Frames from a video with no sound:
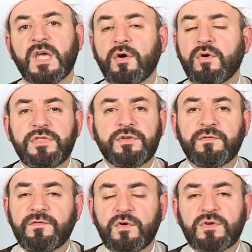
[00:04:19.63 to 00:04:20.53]
or through
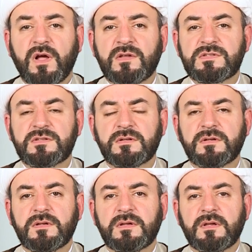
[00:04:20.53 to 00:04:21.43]
phone calls,
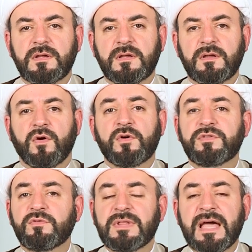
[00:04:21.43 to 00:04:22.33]
or
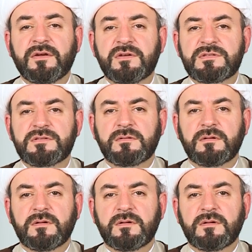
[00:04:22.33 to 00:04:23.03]
through letters,